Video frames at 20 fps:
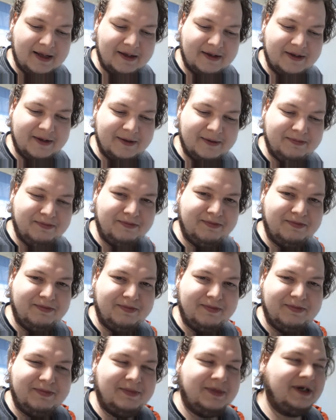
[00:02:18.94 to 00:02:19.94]
the
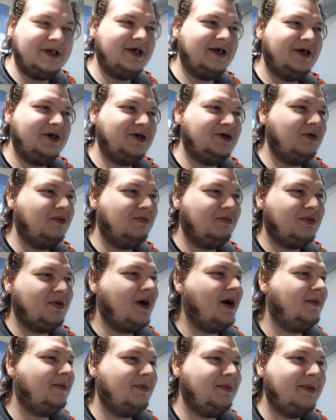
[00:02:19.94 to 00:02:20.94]
potential
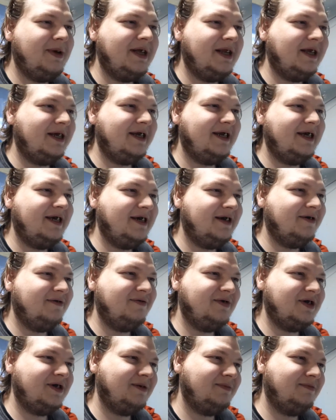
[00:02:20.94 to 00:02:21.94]
probability of
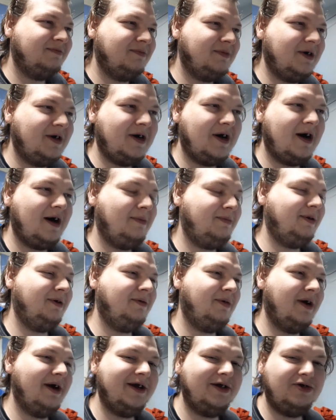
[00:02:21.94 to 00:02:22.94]
some
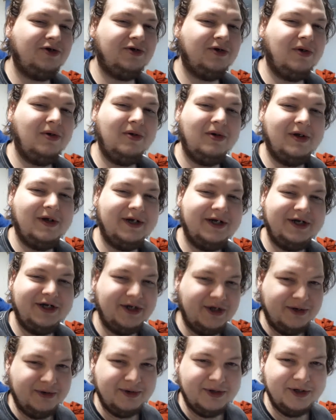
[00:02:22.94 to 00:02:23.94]
copyright troll on
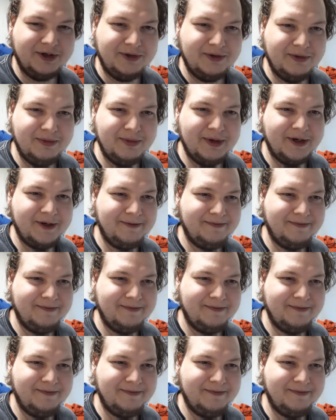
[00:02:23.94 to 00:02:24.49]
YouTube.